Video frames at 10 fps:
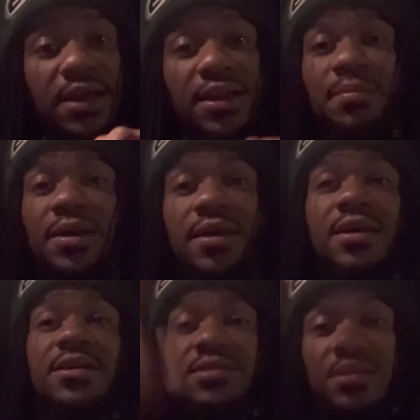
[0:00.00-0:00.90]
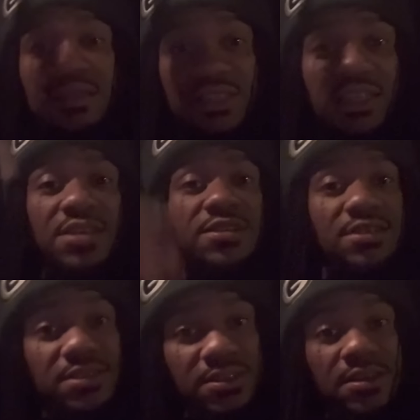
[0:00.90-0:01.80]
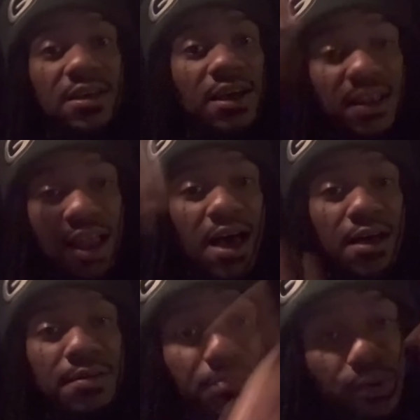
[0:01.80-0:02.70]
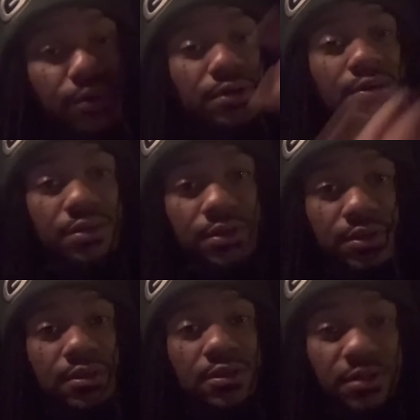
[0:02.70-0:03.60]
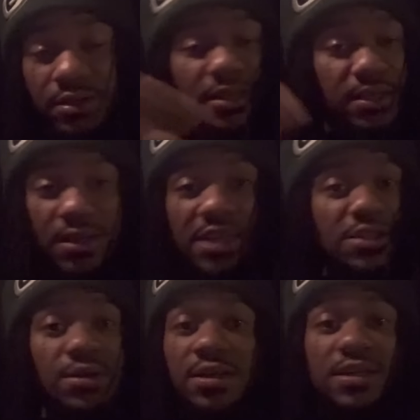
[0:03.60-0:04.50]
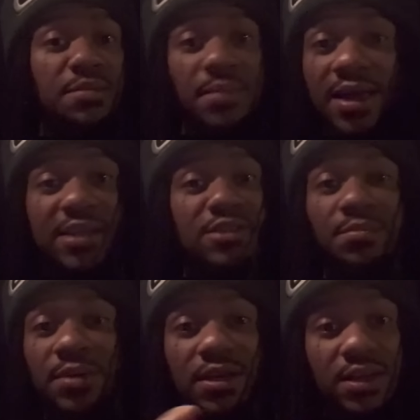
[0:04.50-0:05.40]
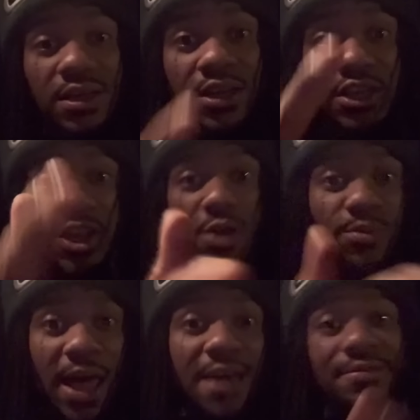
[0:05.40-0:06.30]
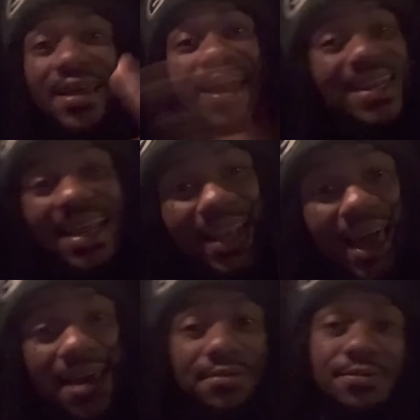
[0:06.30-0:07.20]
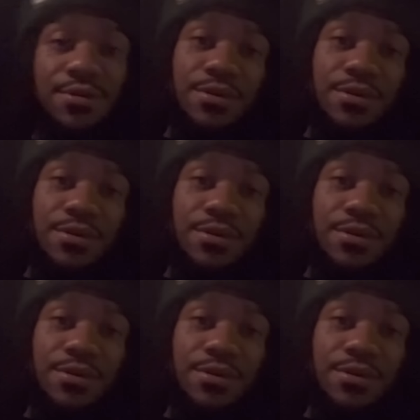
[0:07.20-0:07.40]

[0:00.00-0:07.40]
than me is Jesus, Allah, Buddha. That's the only other man that's gonna be in your life, in their life.